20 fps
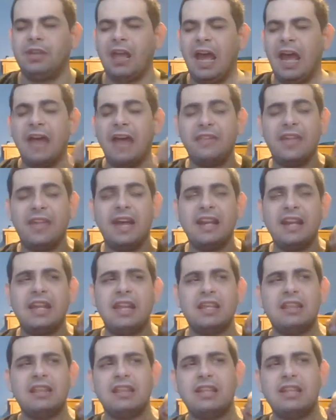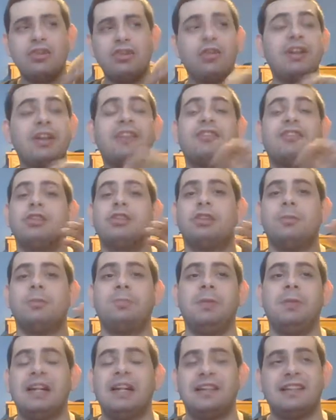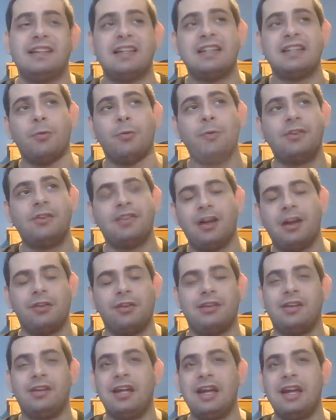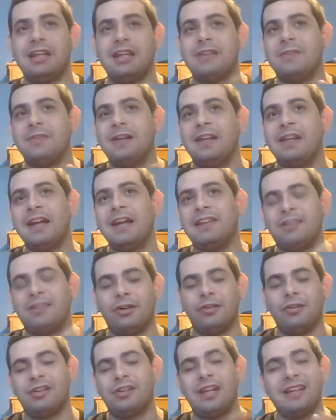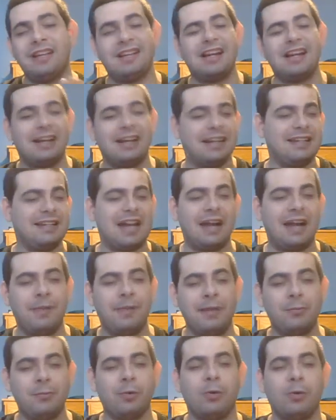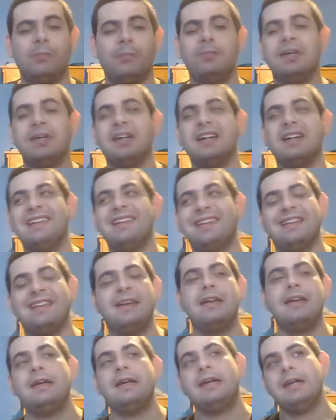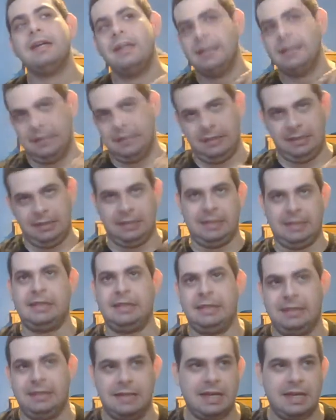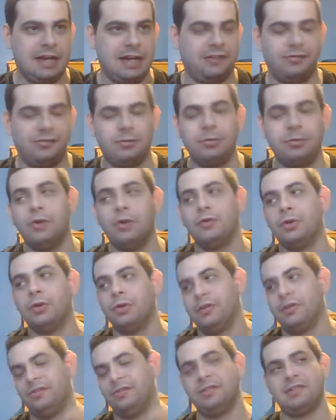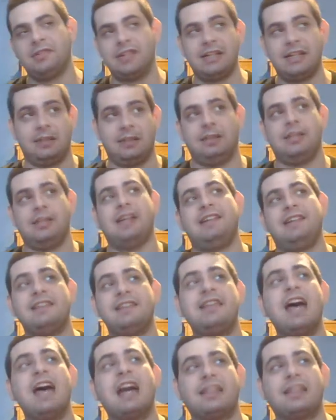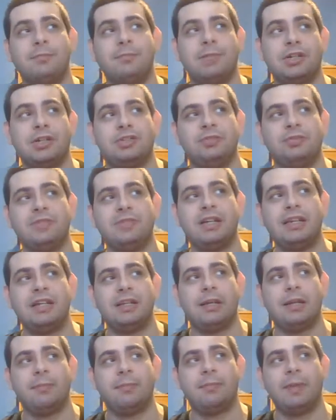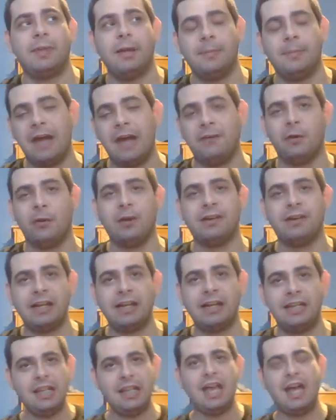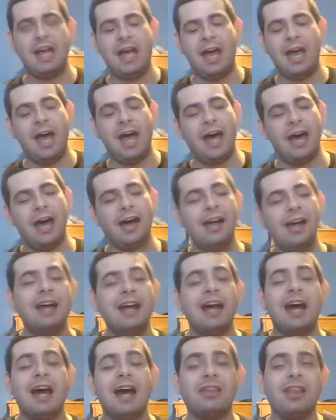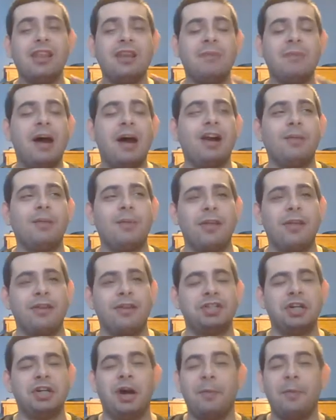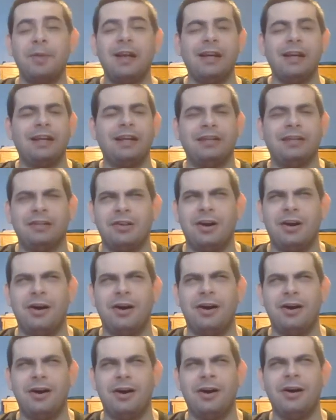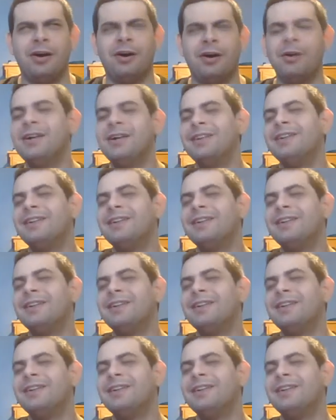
And then, you know, they start their plans. They dealt with Sarasaland. They realize Sarasaland's not going to attack them anymore because they got screwed over. So it's like, let's attack the Mushroom Kingdom. And everyone's like, yeah! And then the Mario Brothers show up, like, no.